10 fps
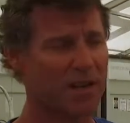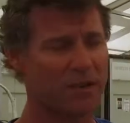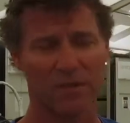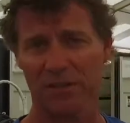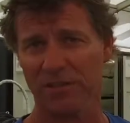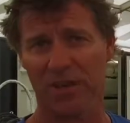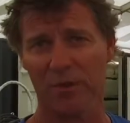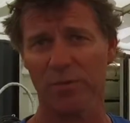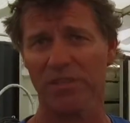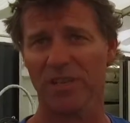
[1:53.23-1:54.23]
Everything just
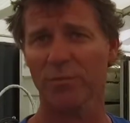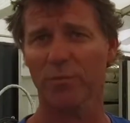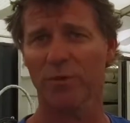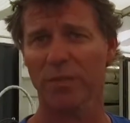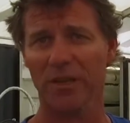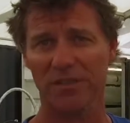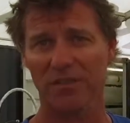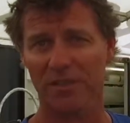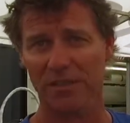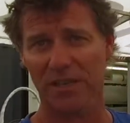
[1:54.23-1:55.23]
opens up, we place
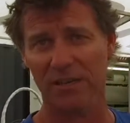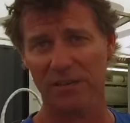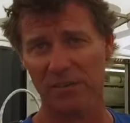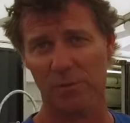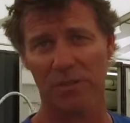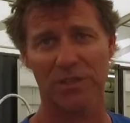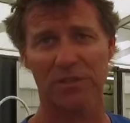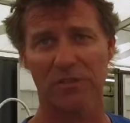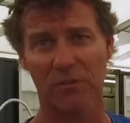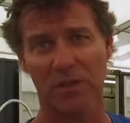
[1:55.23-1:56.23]
the containers as we need
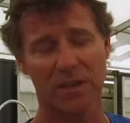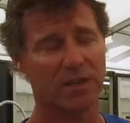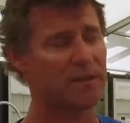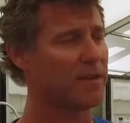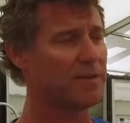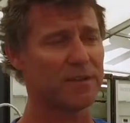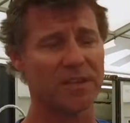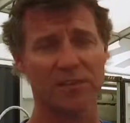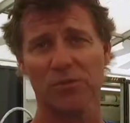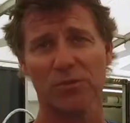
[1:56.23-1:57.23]
to, and then the
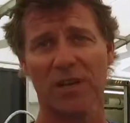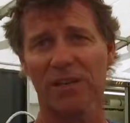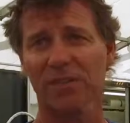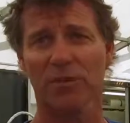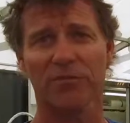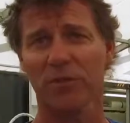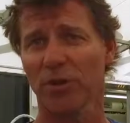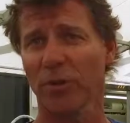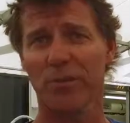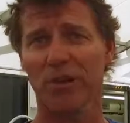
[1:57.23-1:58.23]
next 2 days we're
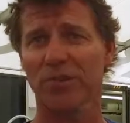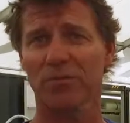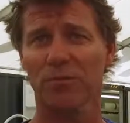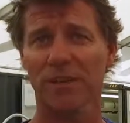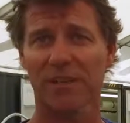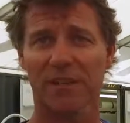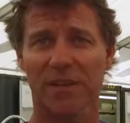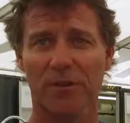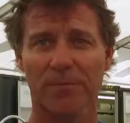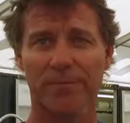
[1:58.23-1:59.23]
fully operational, ready to go.